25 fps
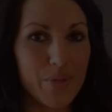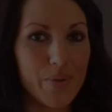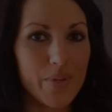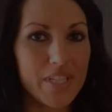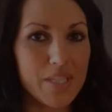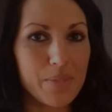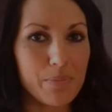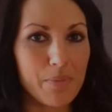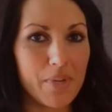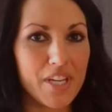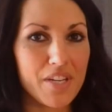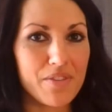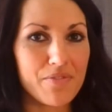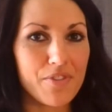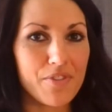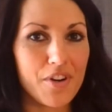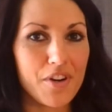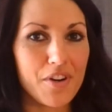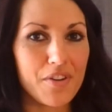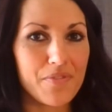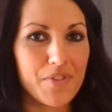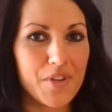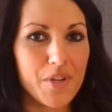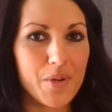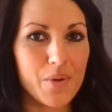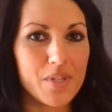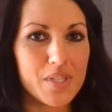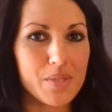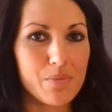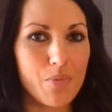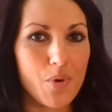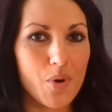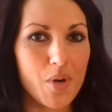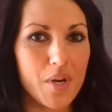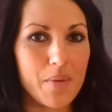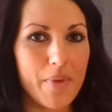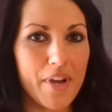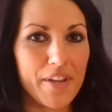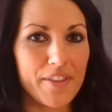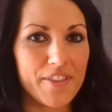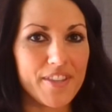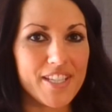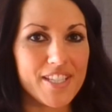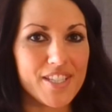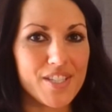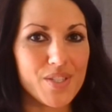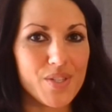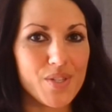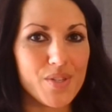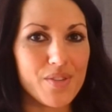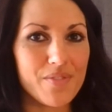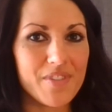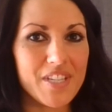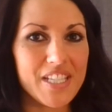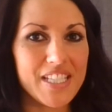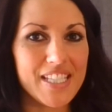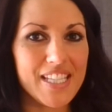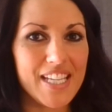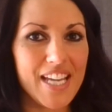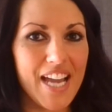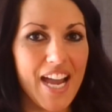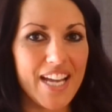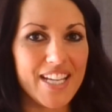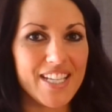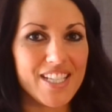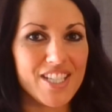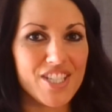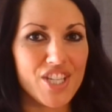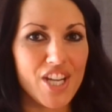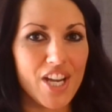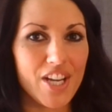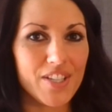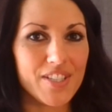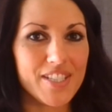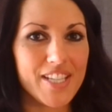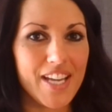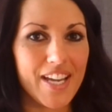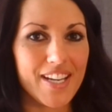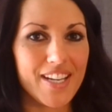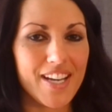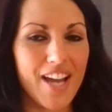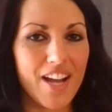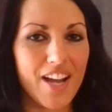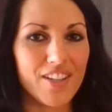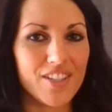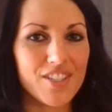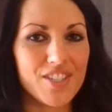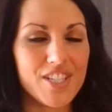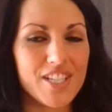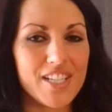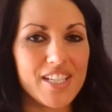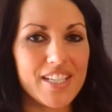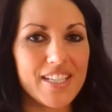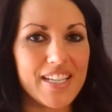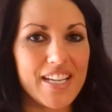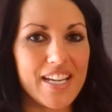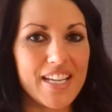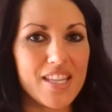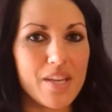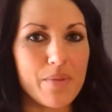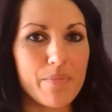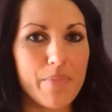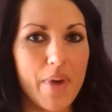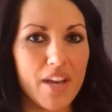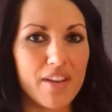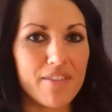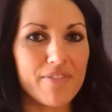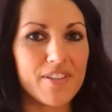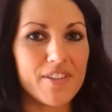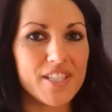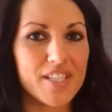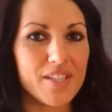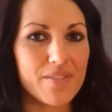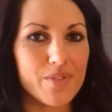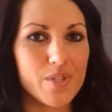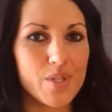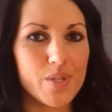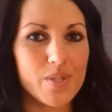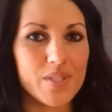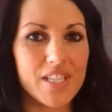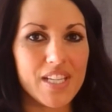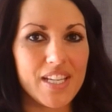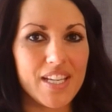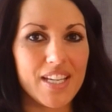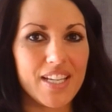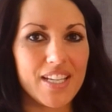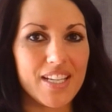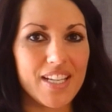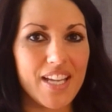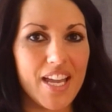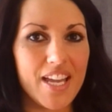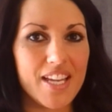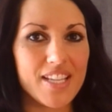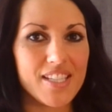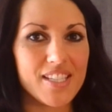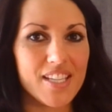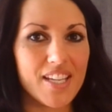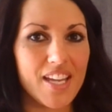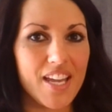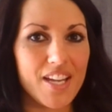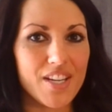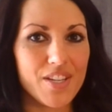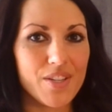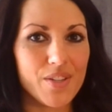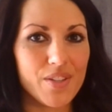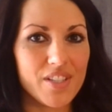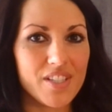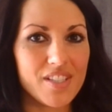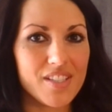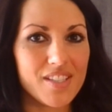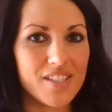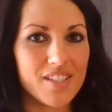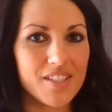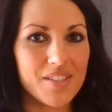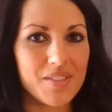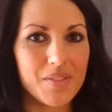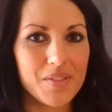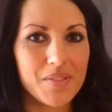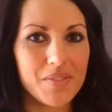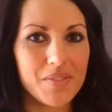you explain for our viewers more about this new VCI gel technology and the benefits of using it in casing annulus?